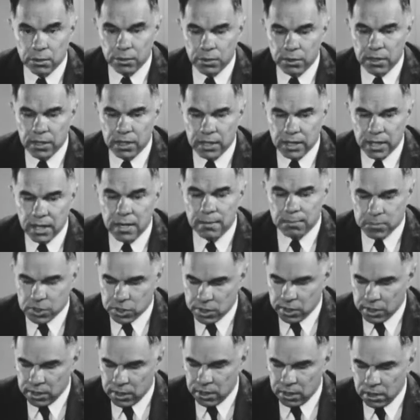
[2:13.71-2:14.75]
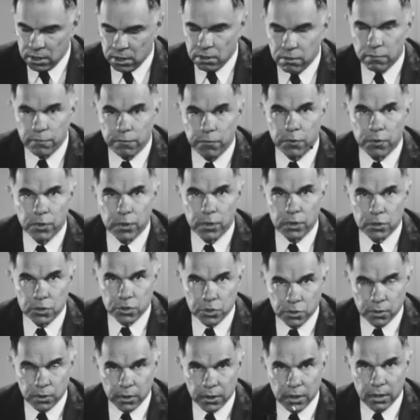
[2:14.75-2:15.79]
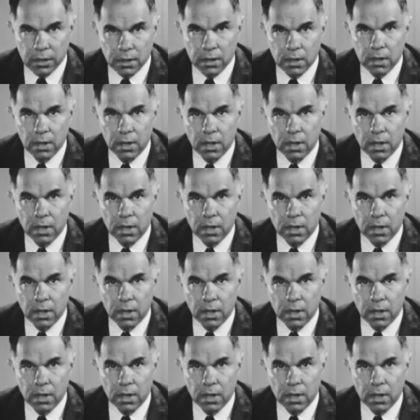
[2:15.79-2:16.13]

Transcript: or the CHEM Study for short.